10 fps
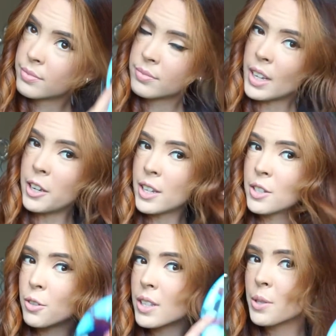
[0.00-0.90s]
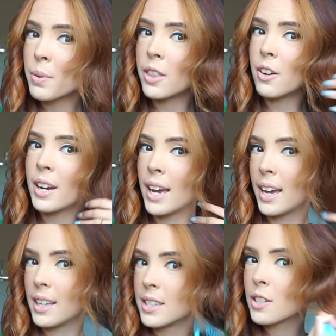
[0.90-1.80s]
Now you can do this with your
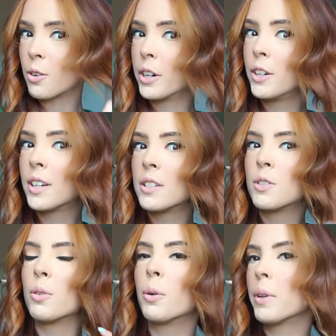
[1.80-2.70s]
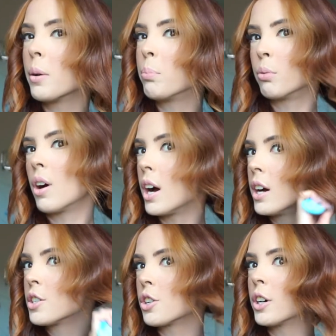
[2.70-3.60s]
hands, or you can do it with a
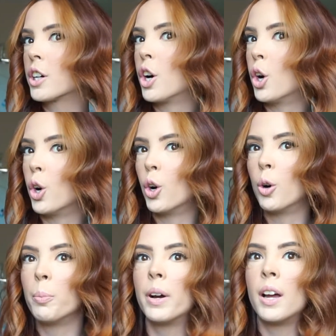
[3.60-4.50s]
brush or a comb,